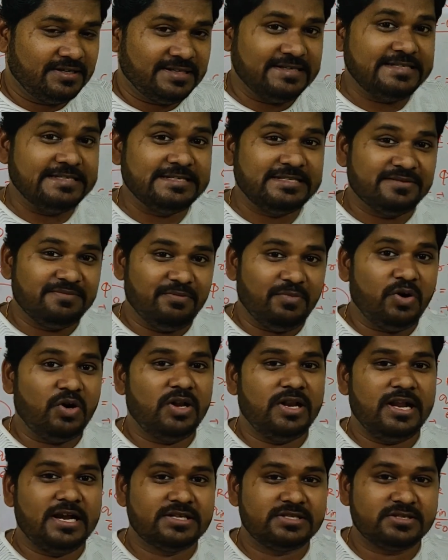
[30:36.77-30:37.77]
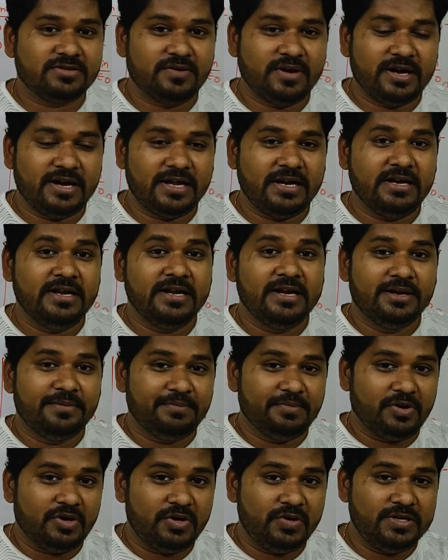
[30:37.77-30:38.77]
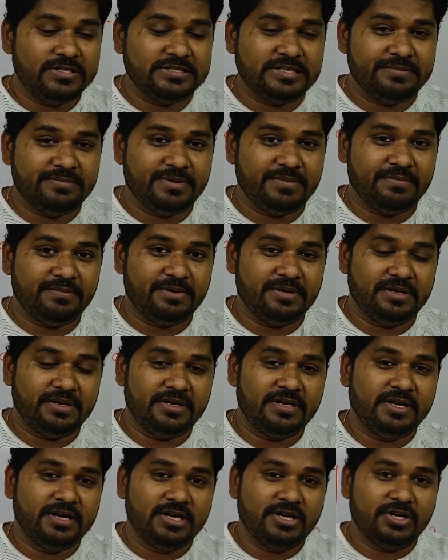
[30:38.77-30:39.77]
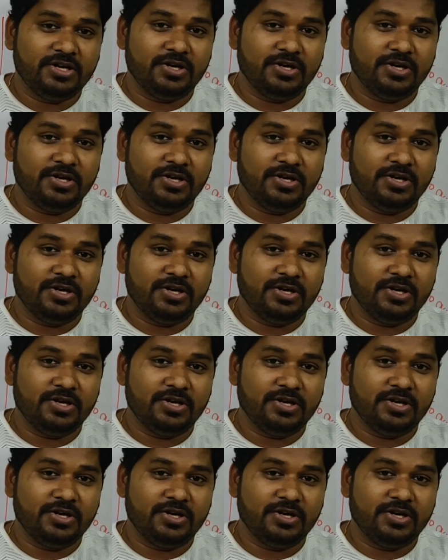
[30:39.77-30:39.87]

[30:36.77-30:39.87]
This is small r square. Always remember,